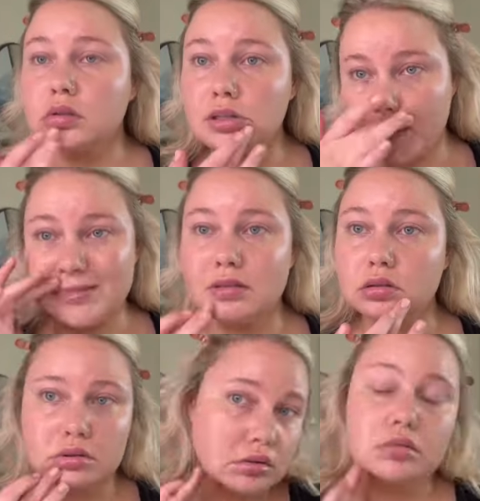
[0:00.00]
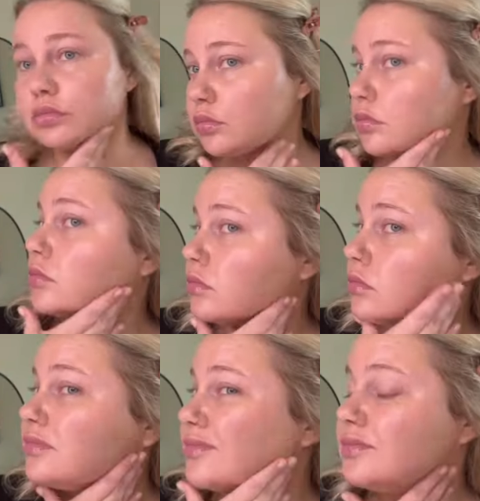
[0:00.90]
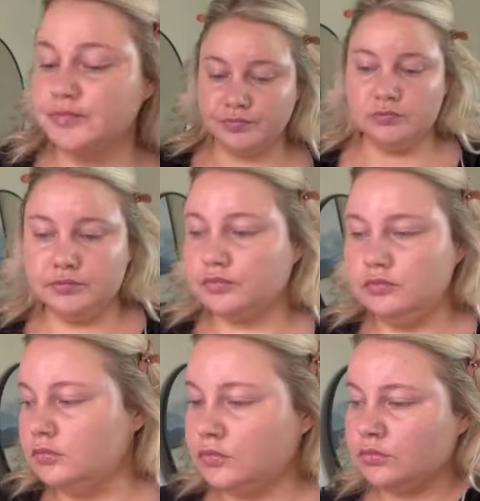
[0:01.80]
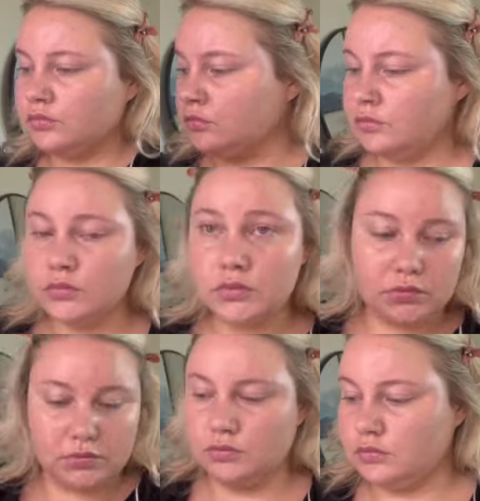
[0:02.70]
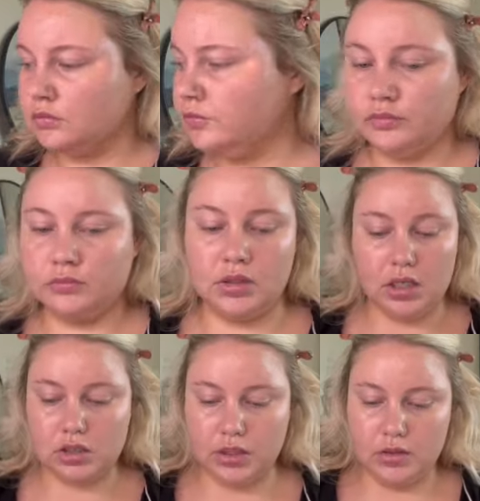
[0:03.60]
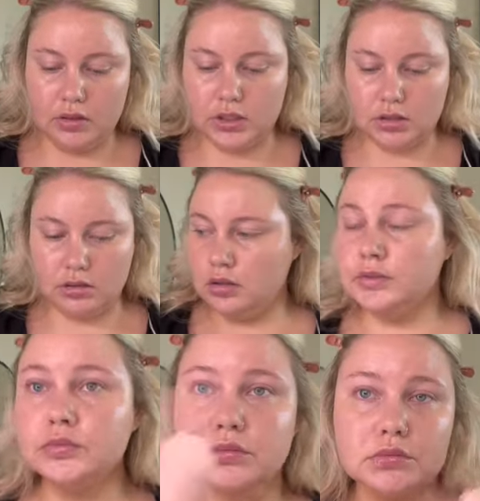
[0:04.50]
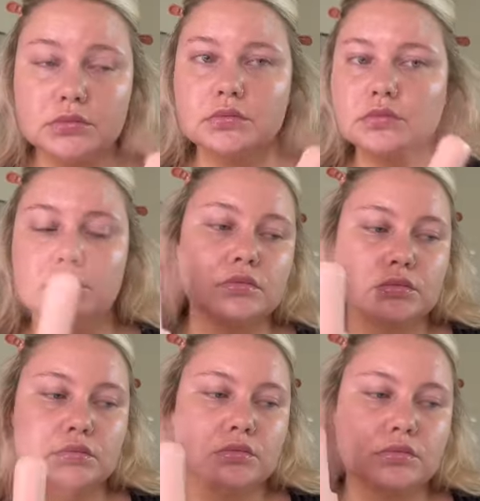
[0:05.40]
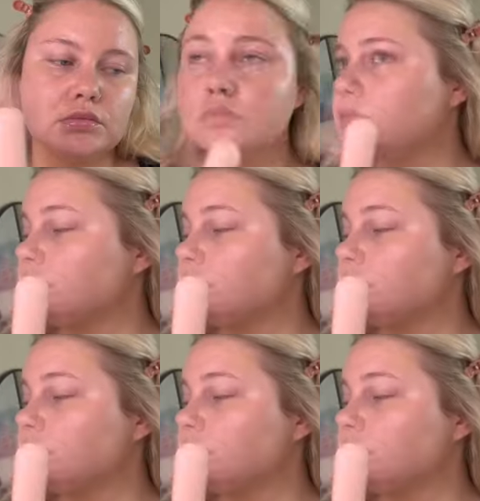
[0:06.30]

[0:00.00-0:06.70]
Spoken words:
So this is what I usually like wearing as my base makeup as I move towards the hotter months.